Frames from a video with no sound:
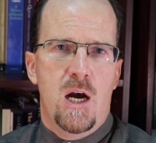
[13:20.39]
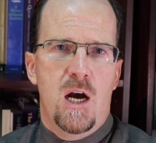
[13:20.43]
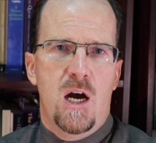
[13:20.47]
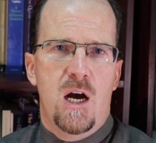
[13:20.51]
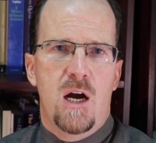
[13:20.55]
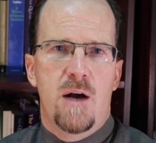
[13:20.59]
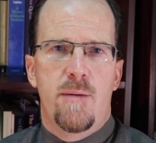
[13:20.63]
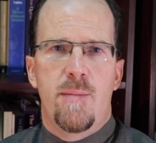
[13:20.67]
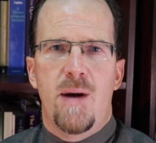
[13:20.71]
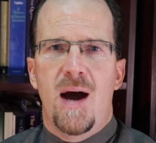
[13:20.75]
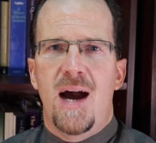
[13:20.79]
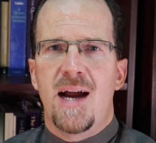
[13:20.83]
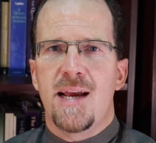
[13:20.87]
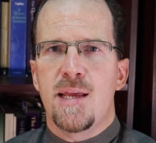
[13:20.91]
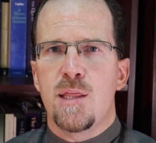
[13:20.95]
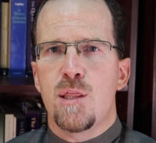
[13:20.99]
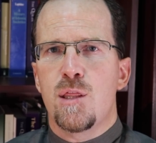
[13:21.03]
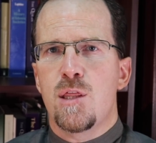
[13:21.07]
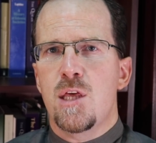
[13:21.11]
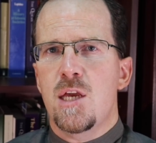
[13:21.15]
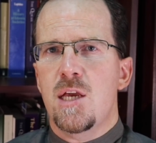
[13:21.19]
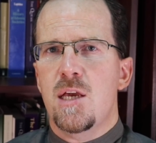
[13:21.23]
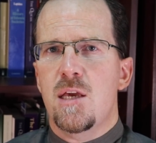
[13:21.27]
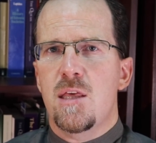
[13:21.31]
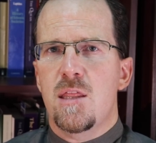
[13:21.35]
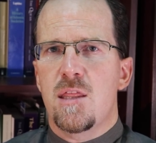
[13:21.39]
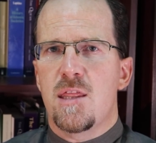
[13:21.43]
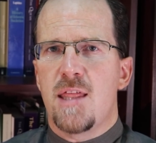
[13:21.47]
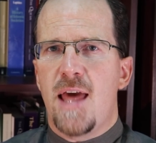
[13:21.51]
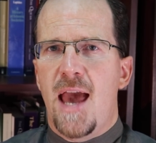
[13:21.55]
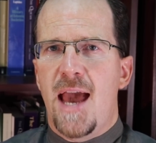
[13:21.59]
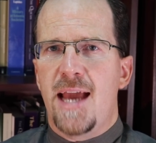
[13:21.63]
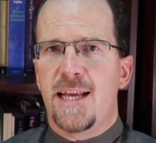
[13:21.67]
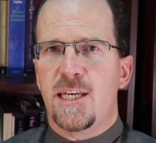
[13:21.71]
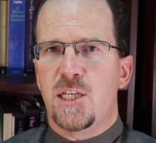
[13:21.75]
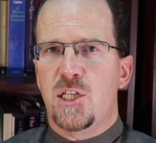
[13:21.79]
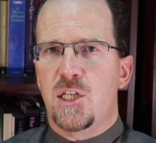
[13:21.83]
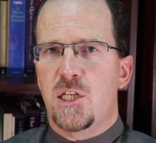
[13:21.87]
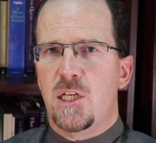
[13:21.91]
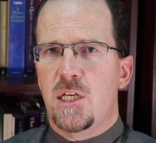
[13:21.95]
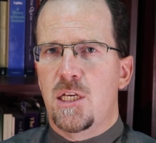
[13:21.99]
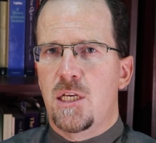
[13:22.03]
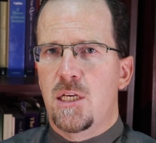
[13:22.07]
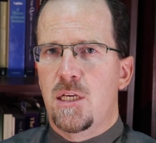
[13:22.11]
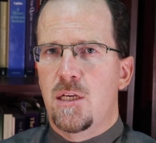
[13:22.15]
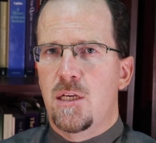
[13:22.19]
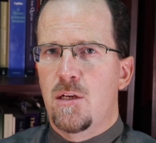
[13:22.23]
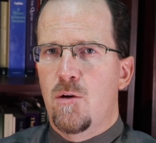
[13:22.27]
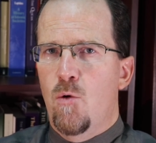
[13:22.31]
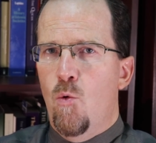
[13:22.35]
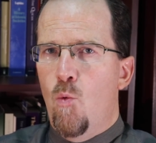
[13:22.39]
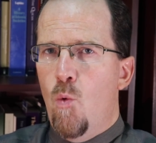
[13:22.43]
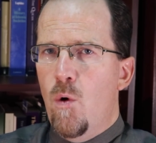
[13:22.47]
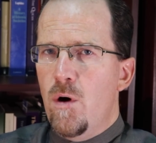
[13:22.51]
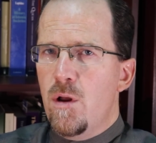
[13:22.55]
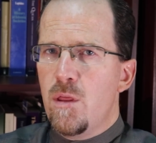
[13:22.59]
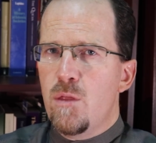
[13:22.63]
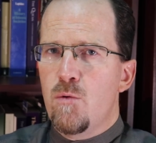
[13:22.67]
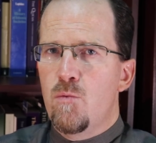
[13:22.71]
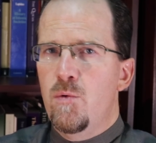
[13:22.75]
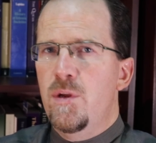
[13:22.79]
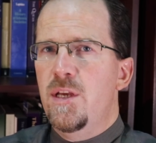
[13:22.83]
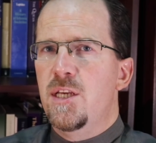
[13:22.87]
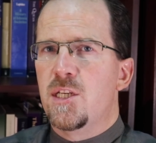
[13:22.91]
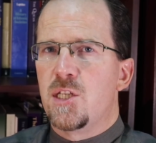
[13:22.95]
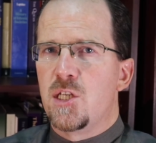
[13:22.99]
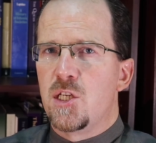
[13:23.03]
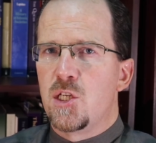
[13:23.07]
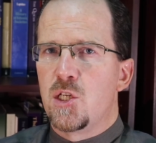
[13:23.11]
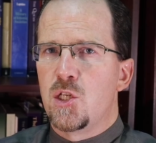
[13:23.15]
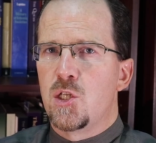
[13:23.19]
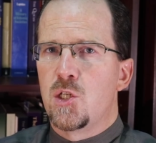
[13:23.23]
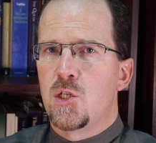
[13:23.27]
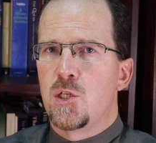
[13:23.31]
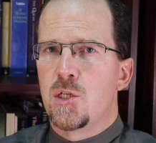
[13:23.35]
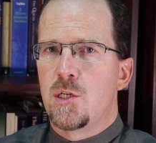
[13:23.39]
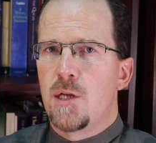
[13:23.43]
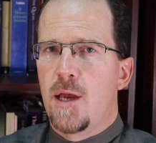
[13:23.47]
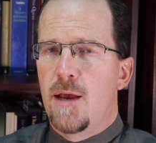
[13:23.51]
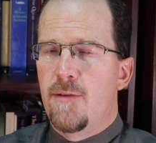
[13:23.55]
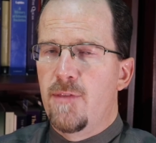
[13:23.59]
I think that one of the reasons,